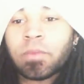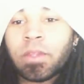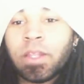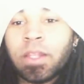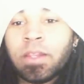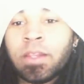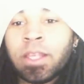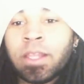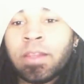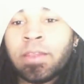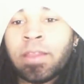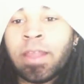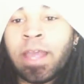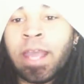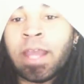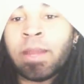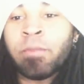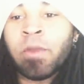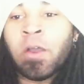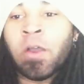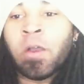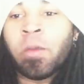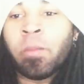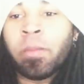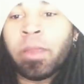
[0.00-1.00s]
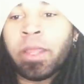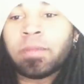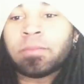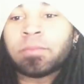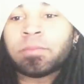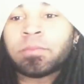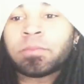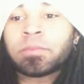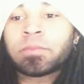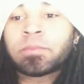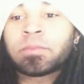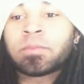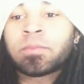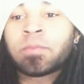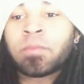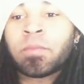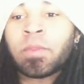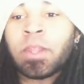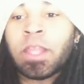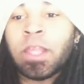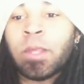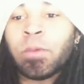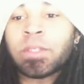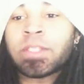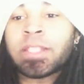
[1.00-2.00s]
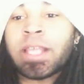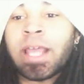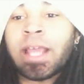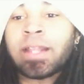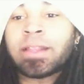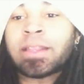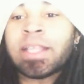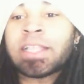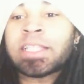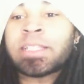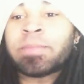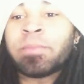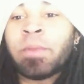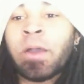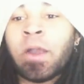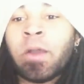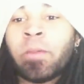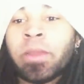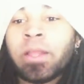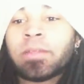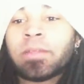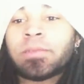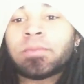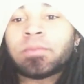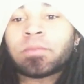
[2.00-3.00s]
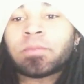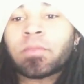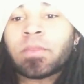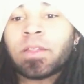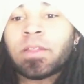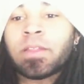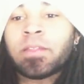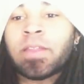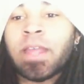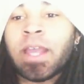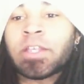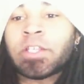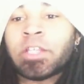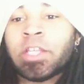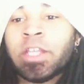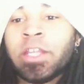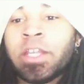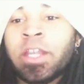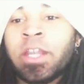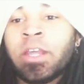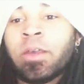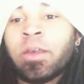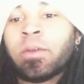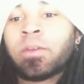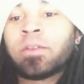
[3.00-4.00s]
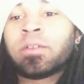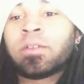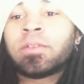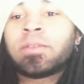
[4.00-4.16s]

And then that moment, it was at this moment that she knew